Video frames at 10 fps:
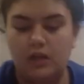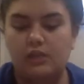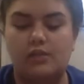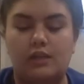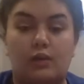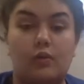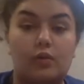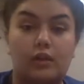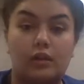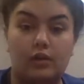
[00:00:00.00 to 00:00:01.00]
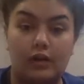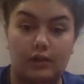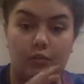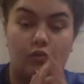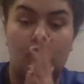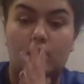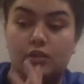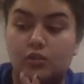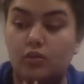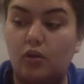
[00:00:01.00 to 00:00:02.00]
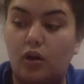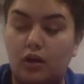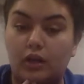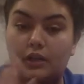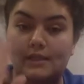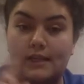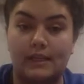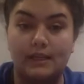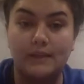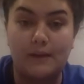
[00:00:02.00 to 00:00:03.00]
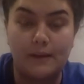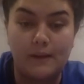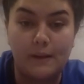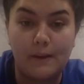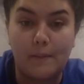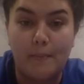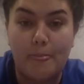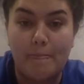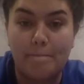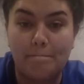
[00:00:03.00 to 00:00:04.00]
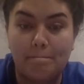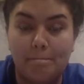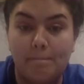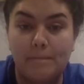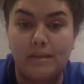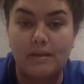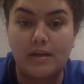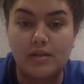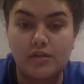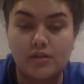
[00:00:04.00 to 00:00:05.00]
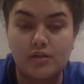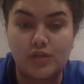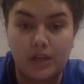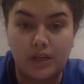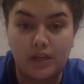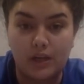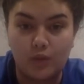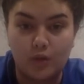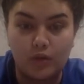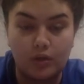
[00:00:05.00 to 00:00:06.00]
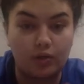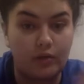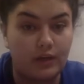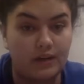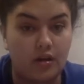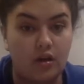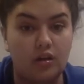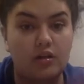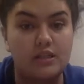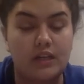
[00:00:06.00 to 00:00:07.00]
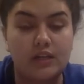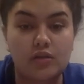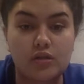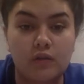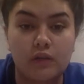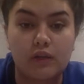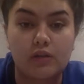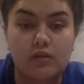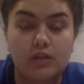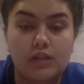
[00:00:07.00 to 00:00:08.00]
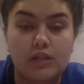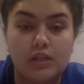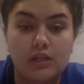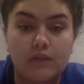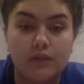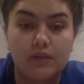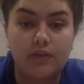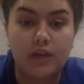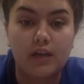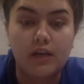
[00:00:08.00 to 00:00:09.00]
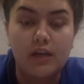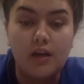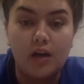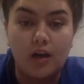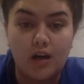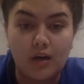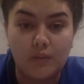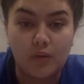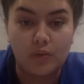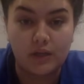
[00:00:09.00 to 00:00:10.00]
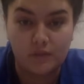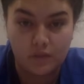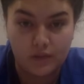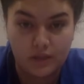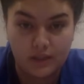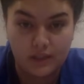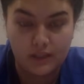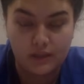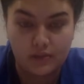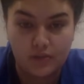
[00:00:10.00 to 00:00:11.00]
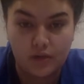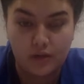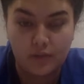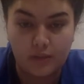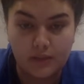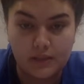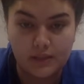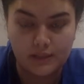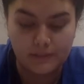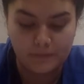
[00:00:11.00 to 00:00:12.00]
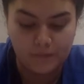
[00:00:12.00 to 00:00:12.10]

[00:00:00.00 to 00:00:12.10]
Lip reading: So now we're going to go ahead and move on to our second medication check, and we're going to go ahead and call our second nurse over here so that she can verify whenever we draw up our insulin.